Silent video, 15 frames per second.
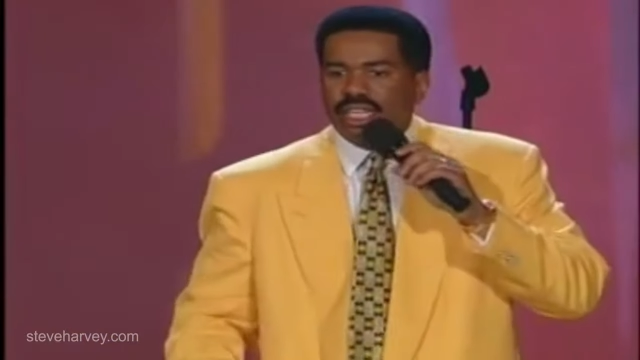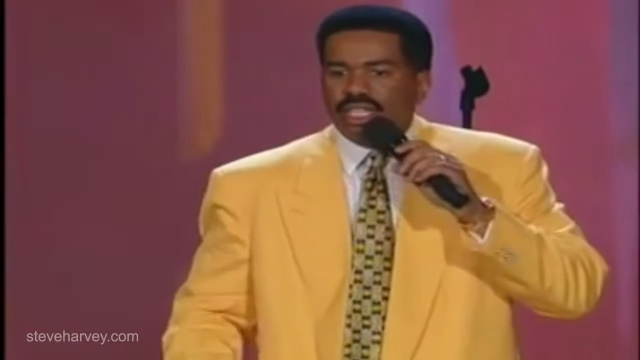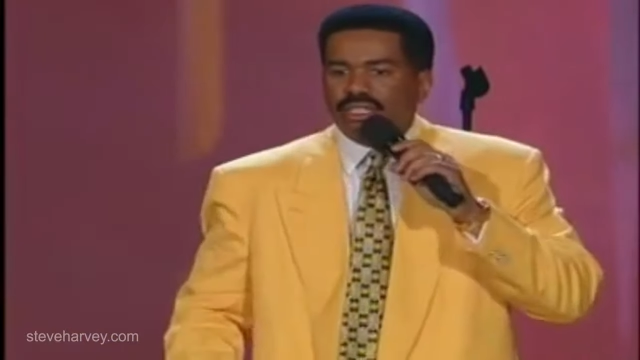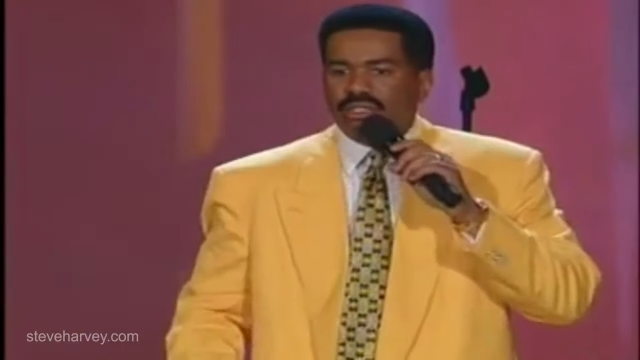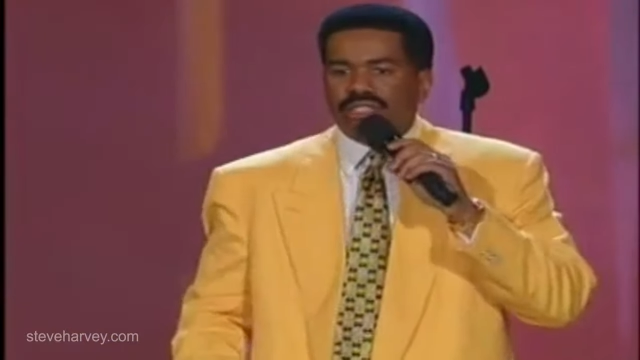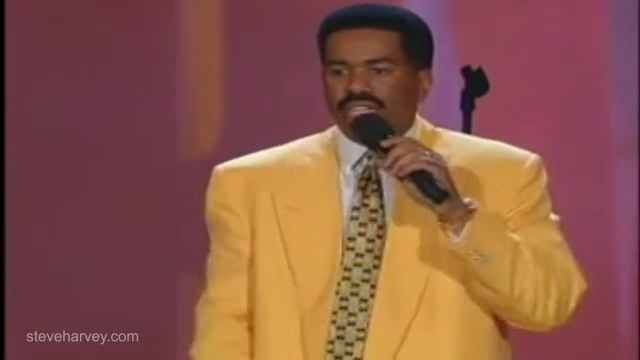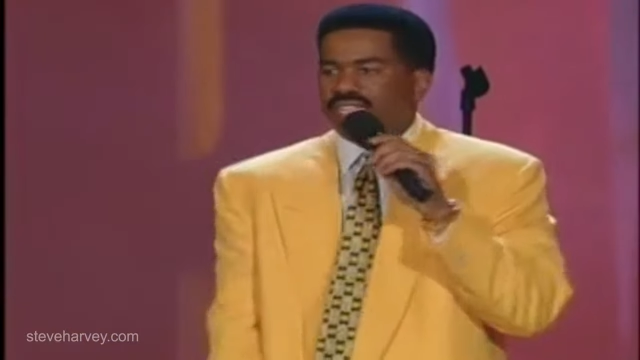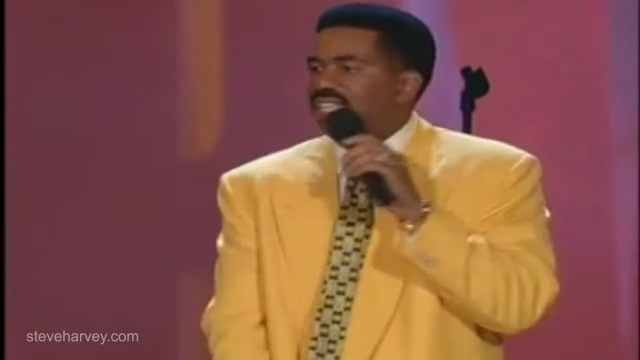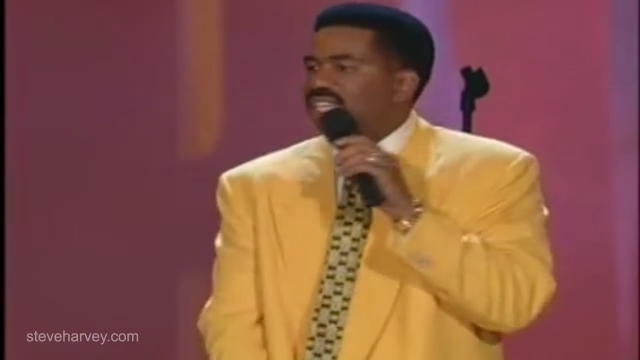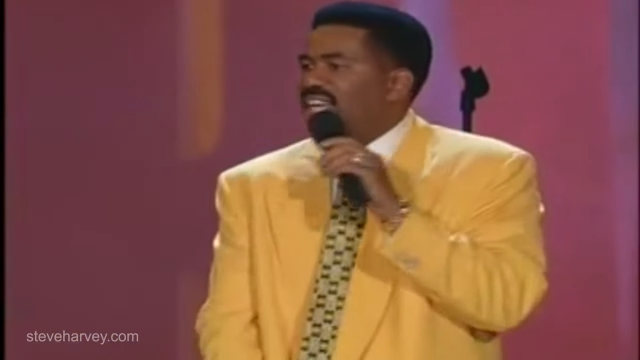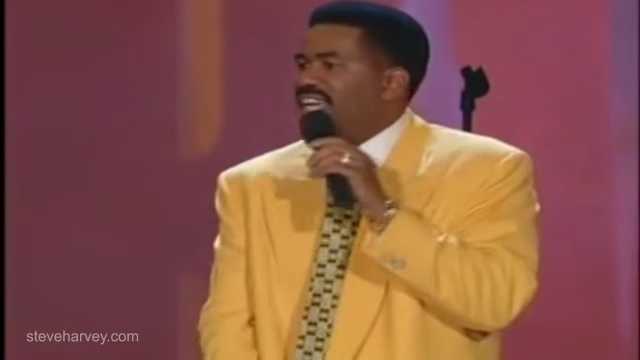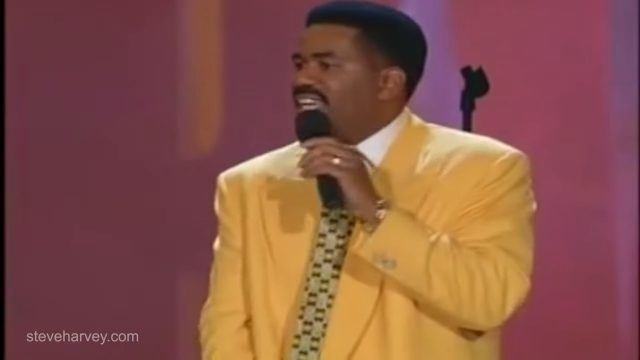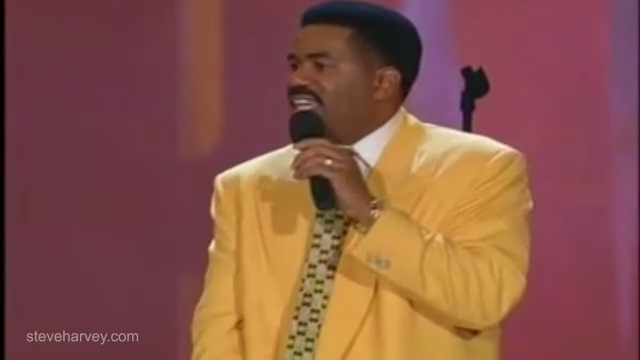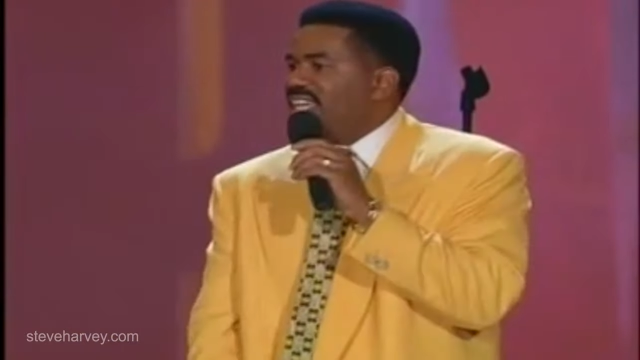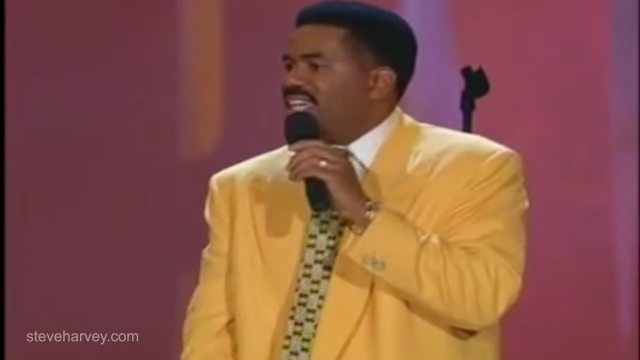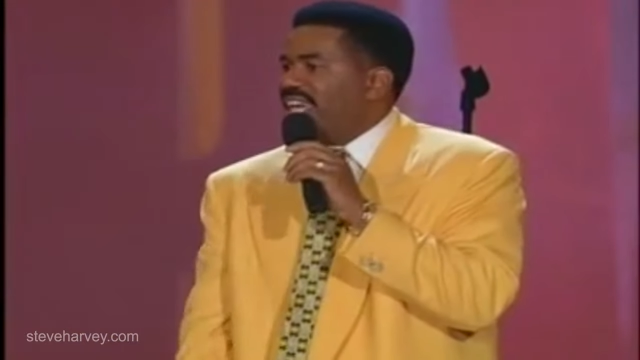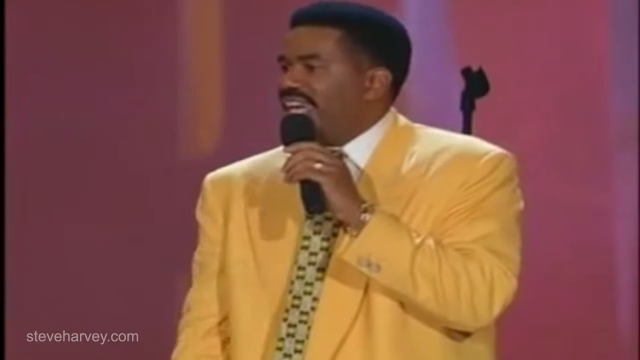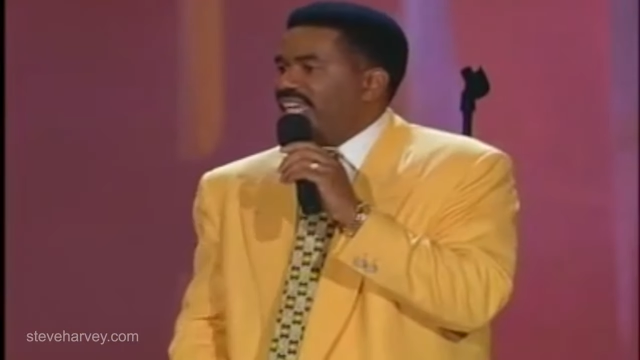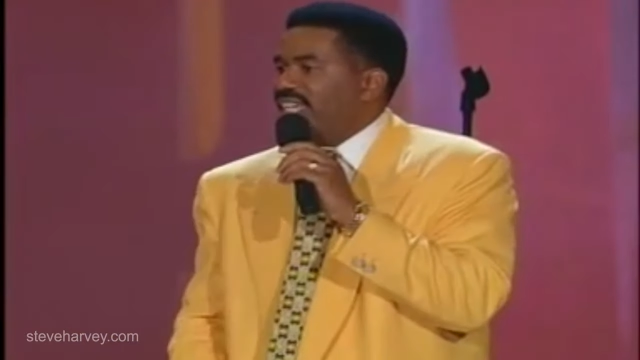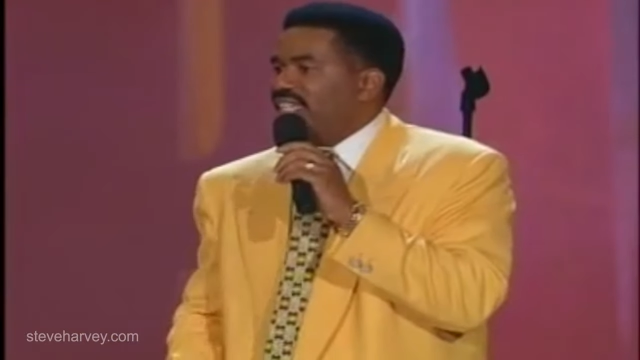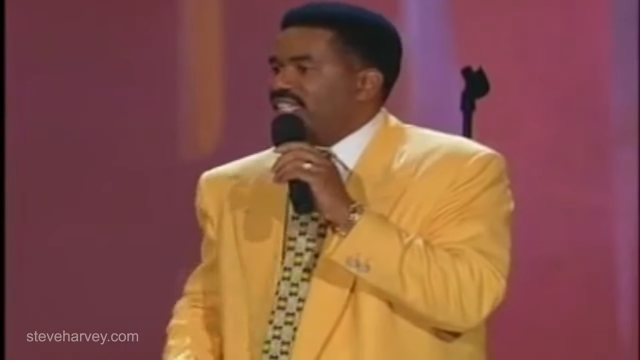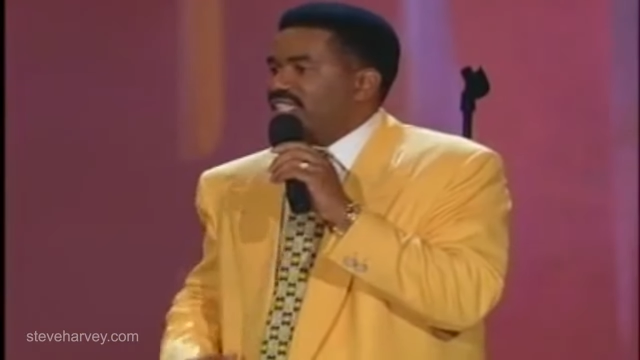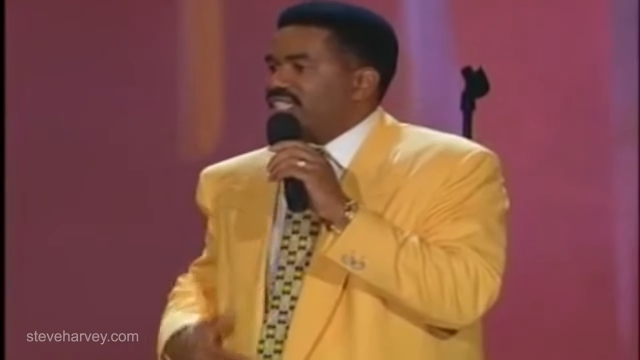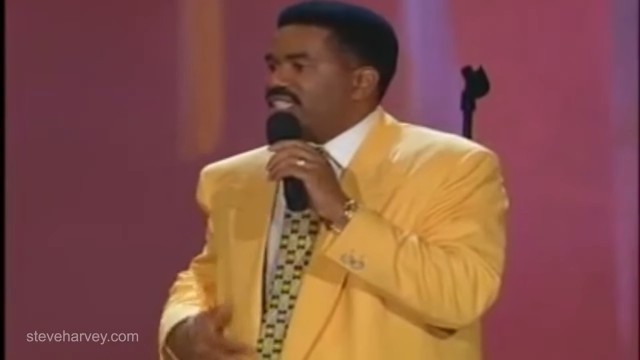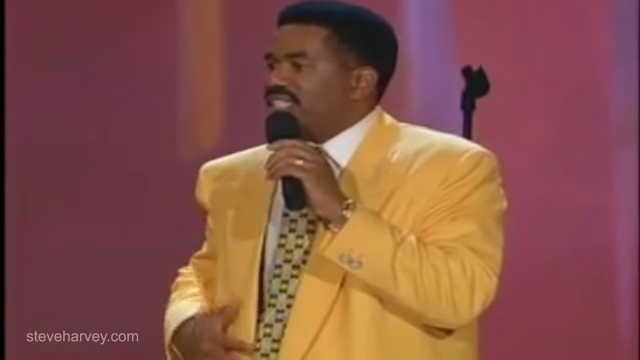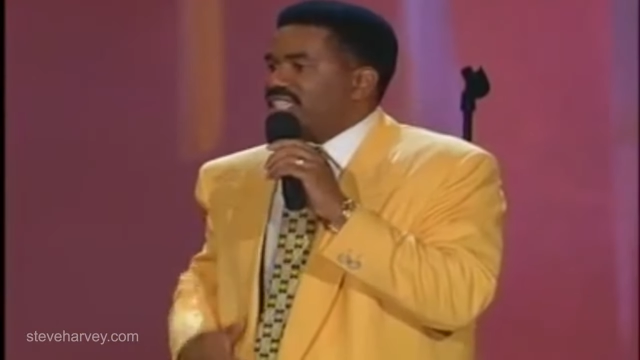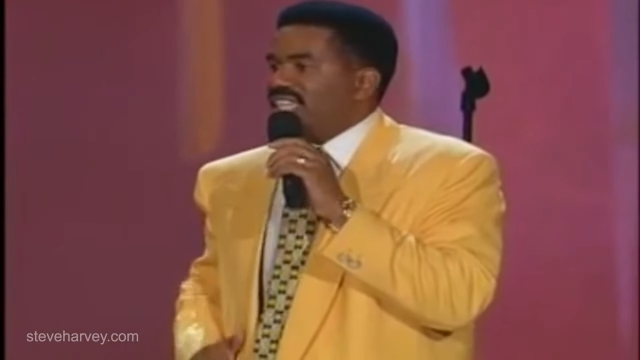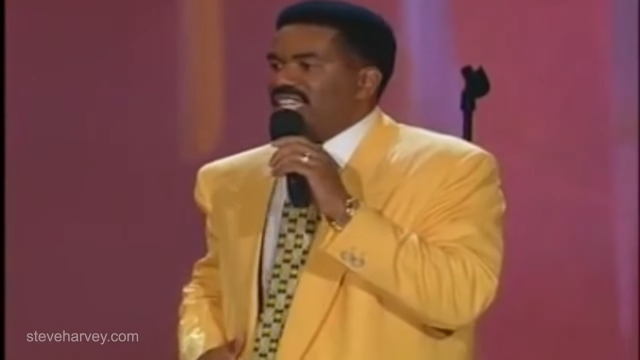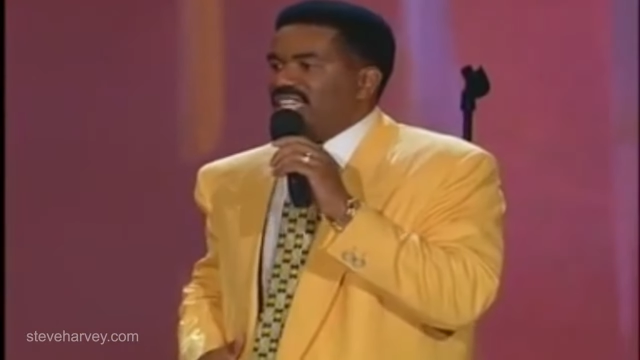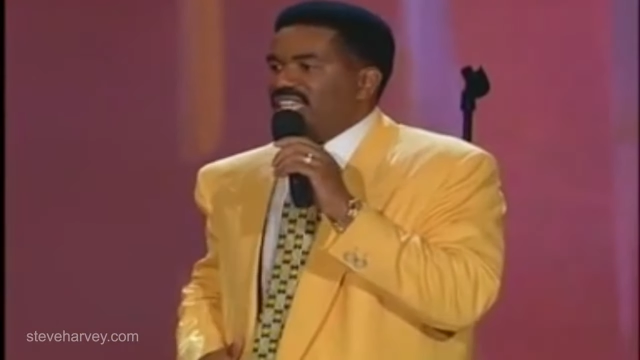you just lay in there and the
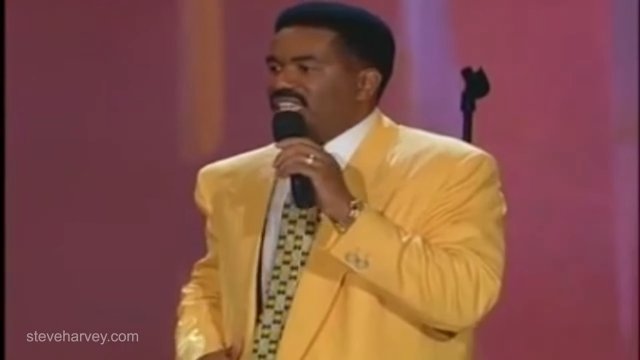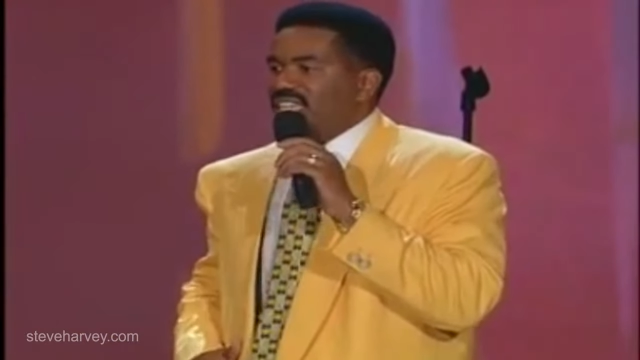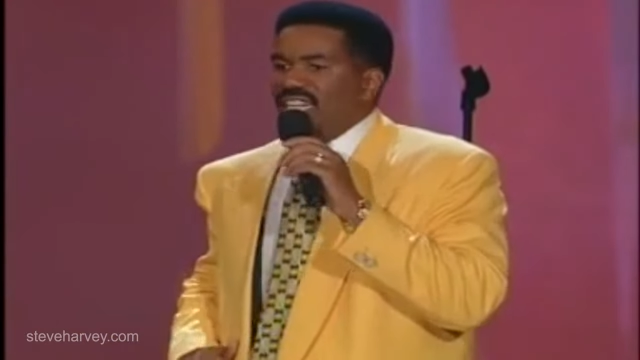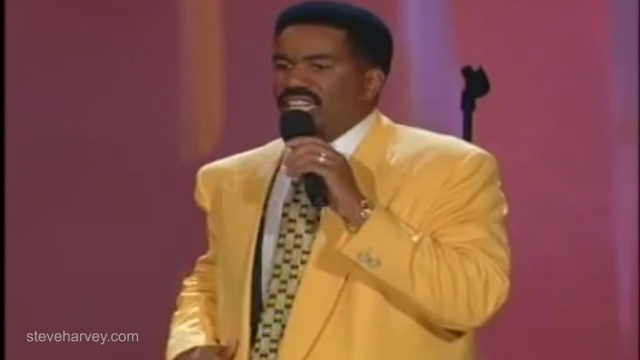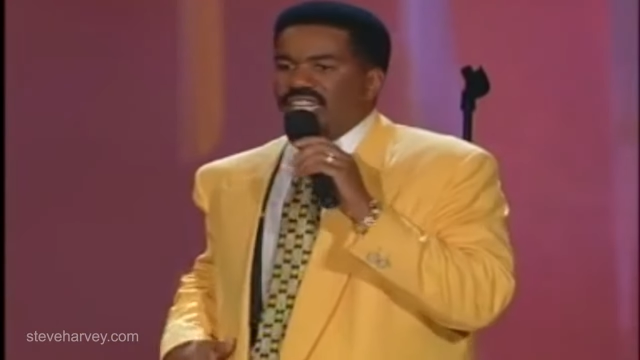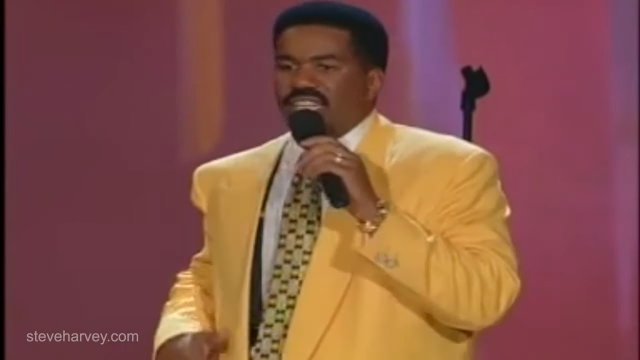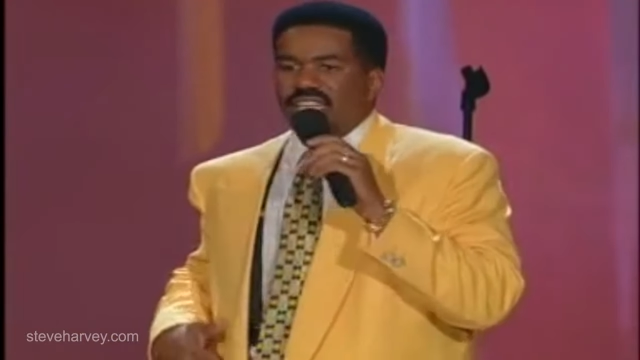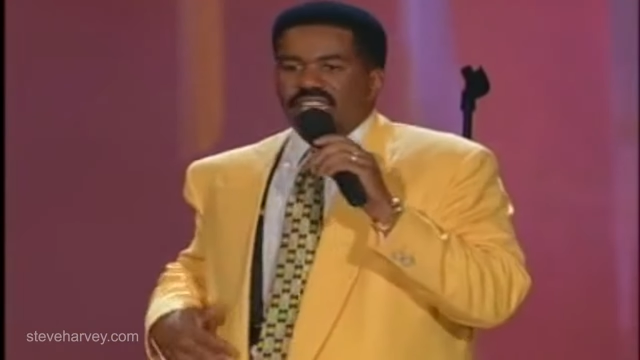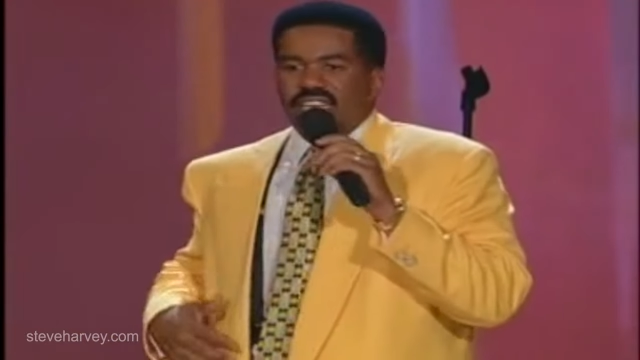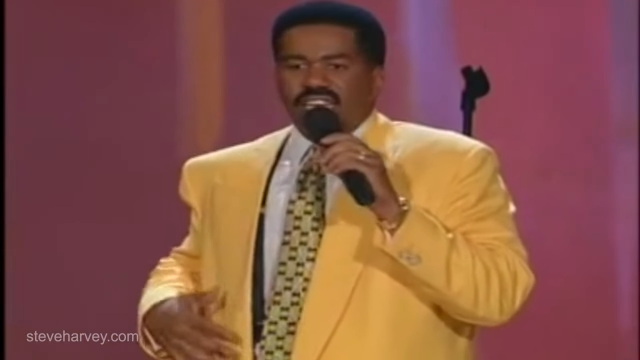skin and, the,